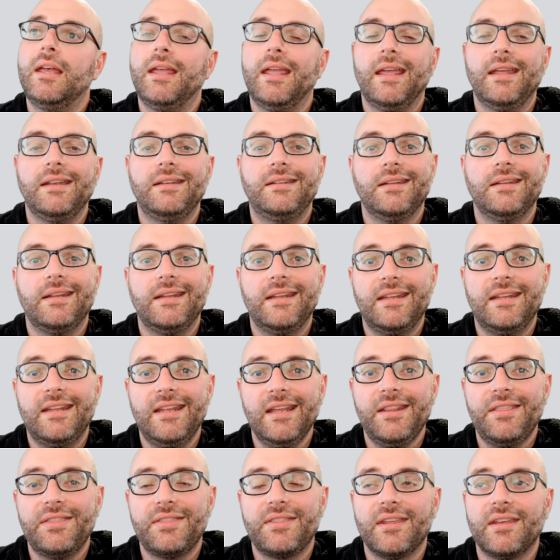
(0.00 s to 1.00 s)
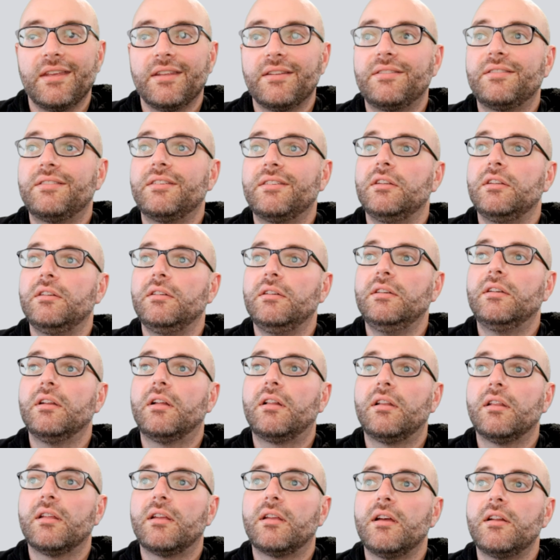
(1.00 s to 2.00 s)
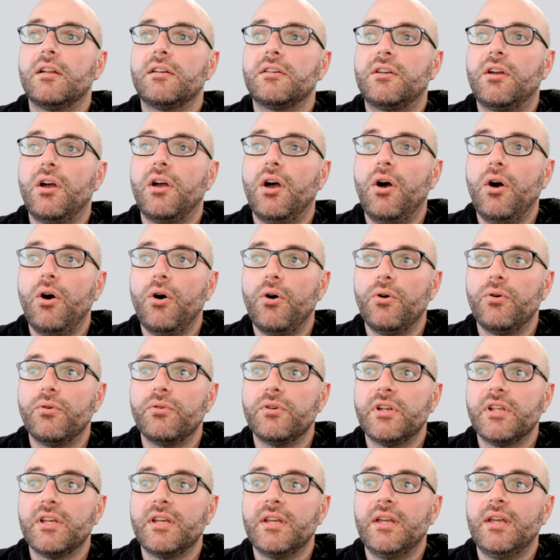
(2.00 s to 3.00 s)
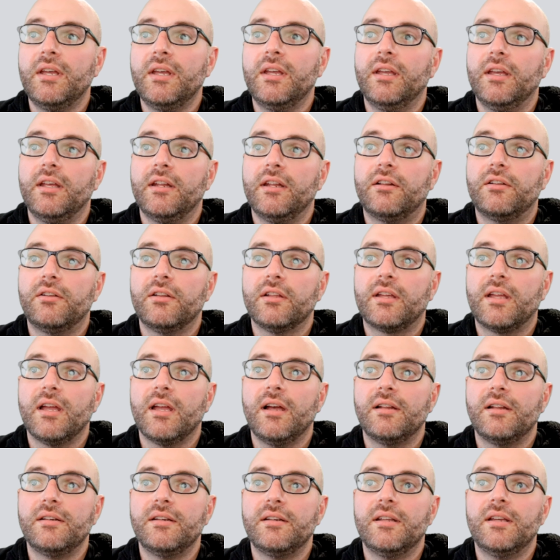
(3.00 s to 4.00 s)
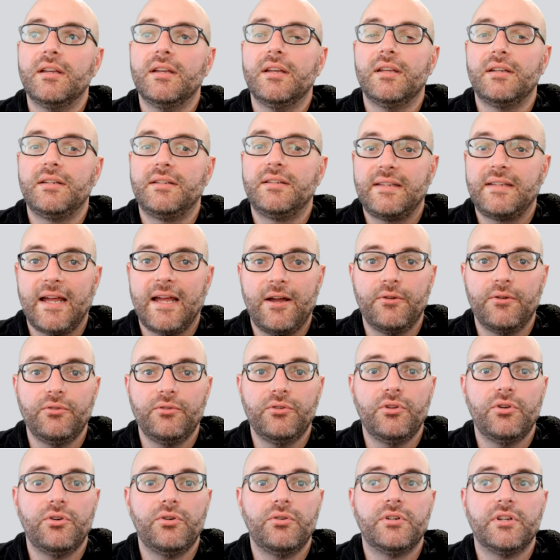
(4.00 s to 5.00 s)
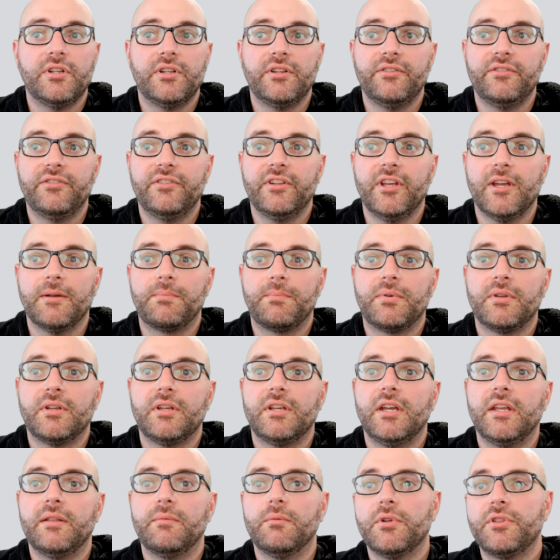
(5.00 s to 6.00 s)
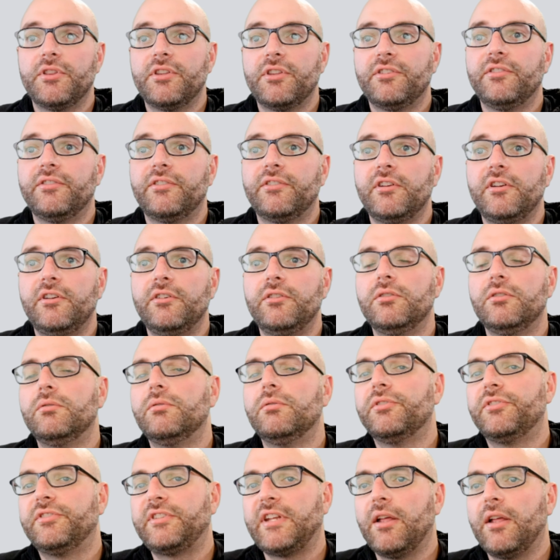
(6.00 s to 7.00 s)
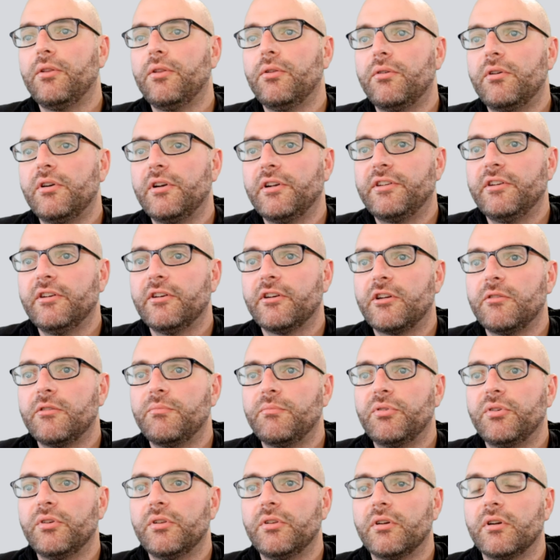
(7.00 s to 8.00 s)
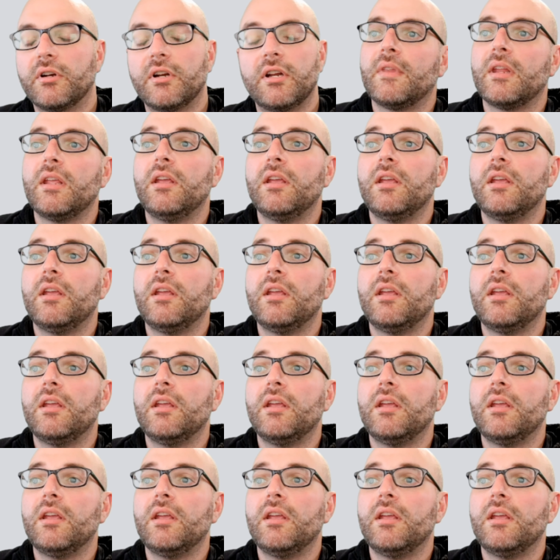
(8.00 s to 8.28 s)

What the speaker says: And to get this, you need to click on Code and click on Download Zip. And what this is going to do is download it to your computer.